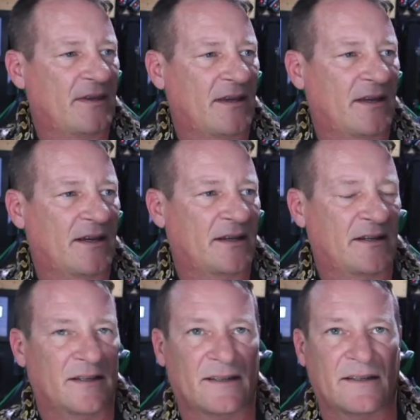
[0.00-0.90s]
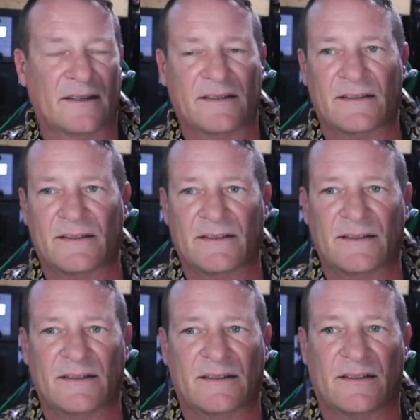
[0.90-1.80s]
on uh,
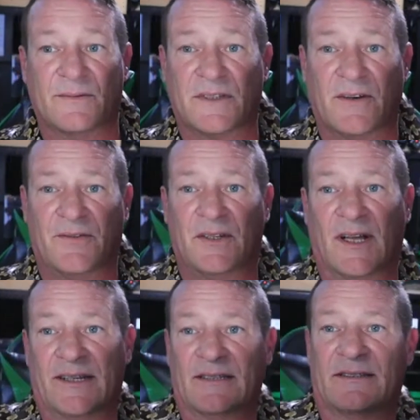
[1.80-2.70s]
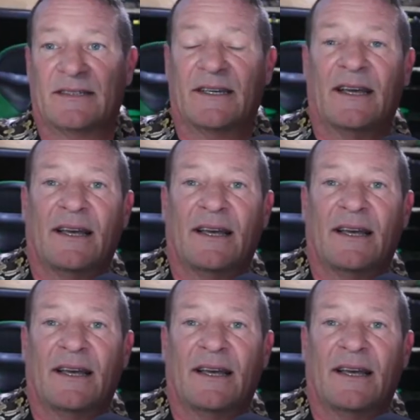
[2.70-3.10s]
some stuff you would like to see.